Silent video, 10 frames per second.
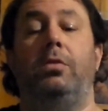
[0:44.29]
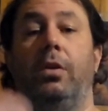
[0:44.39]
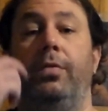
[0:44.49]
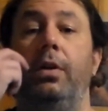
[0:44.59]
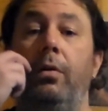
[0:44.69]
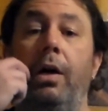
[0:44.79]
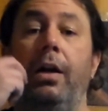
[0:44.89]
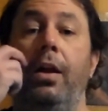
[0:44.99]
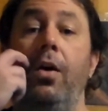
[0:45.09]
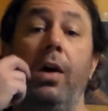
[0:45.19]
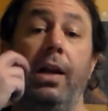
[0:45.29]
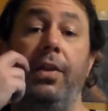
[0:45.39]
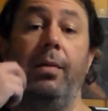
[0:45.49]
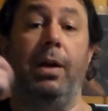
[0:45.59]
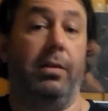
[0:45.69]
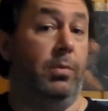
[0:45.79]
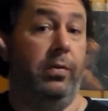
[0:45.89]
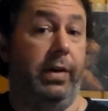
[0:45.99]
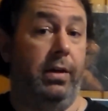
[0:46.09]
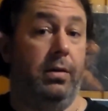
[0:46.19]
So if you don't want to know anything about the
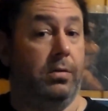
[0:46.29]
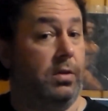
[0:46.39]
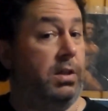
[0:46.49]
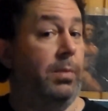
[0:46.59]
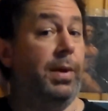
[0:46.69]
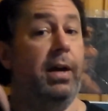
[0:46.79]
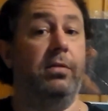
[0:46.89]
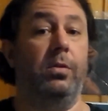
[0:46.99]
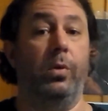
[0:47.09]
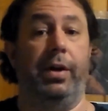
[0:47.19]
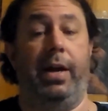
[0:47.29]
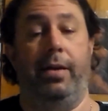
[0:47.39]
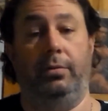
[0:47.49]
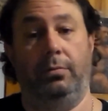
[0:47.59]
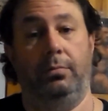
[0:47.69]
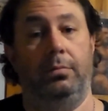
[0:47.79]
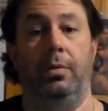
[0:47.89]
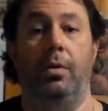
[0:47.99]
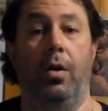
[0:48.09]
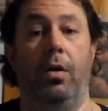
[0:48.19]
movie, just skip ahead to the workout.
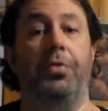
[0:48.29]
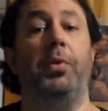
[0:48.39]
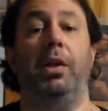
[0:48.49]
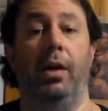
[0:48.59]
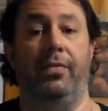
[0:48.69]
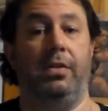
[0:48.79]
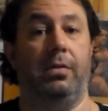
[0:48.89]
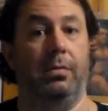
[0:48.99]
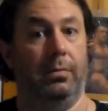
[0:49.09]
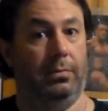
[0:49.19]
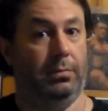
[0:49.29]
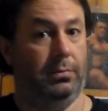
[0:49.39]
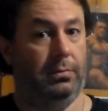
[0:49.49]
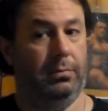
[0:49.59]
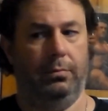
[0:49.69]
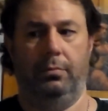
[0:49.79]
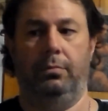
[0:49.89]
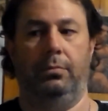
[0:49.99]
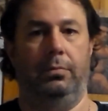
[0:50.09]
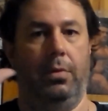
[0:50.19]
All 3 lifts.
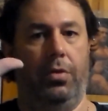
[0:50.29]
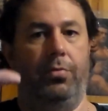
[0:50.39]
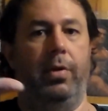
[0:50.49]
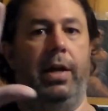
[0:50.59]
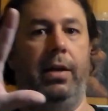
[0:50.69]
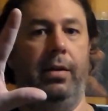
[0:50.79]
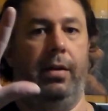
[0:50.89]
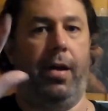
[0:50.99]
3.